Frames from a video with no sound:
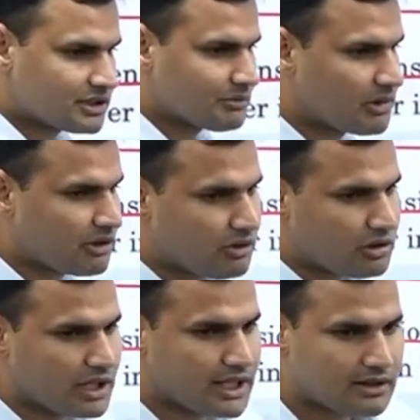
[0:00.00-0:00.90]
it something
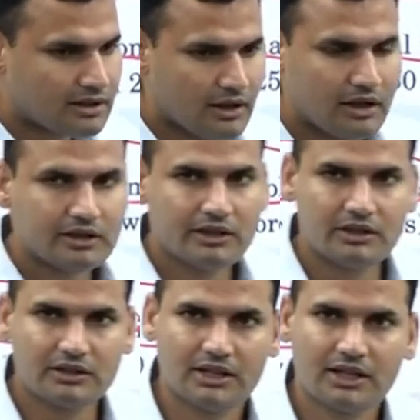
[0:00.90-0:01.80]
not like
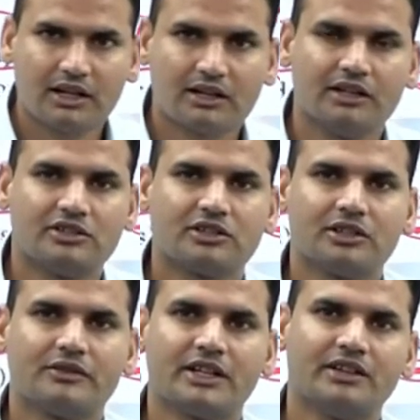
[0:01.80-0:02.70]
there are
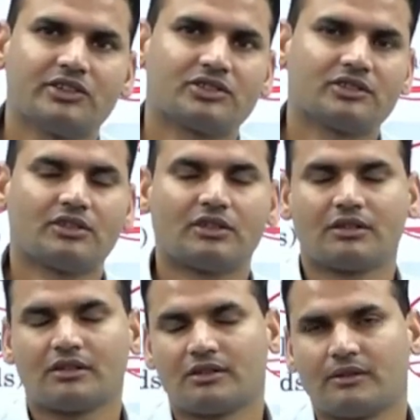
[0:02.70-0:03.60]
regional
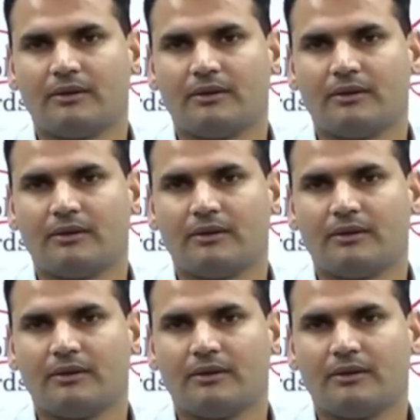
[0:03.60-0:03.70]
variations?